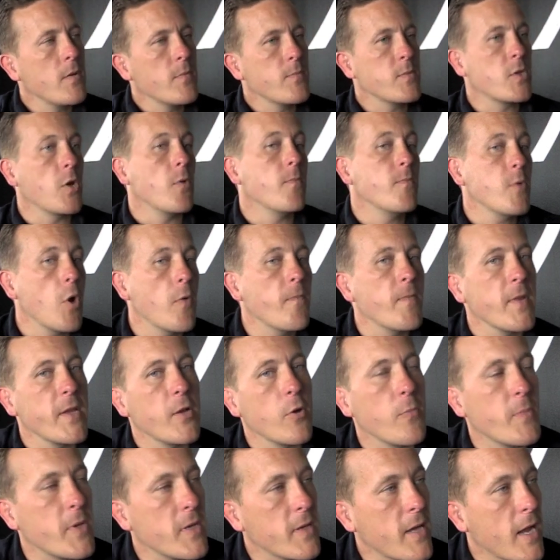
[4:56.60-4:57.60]
So hopefully
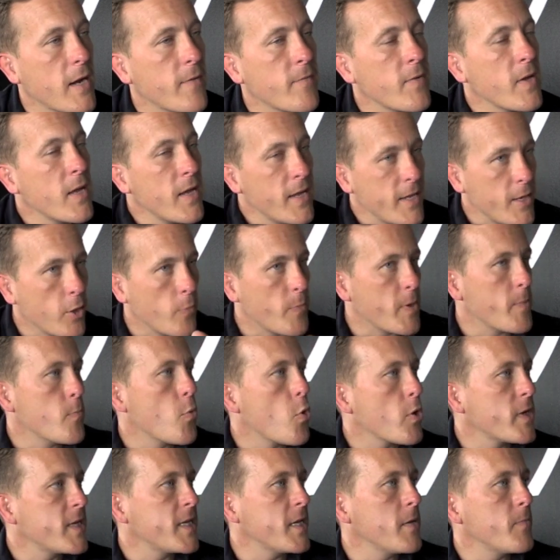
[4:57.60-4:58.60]
it'll be
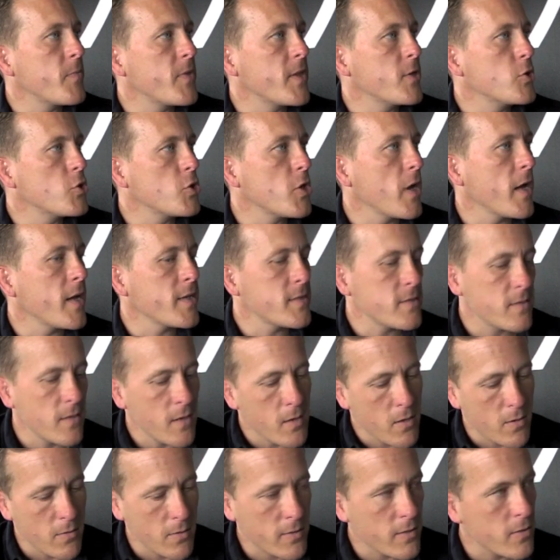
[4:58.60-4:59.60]
more deep than just,
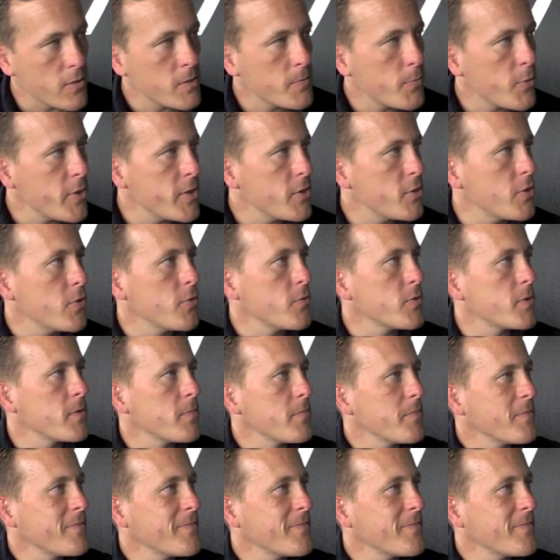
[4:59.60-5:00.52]
oh, look at those pretty shoes.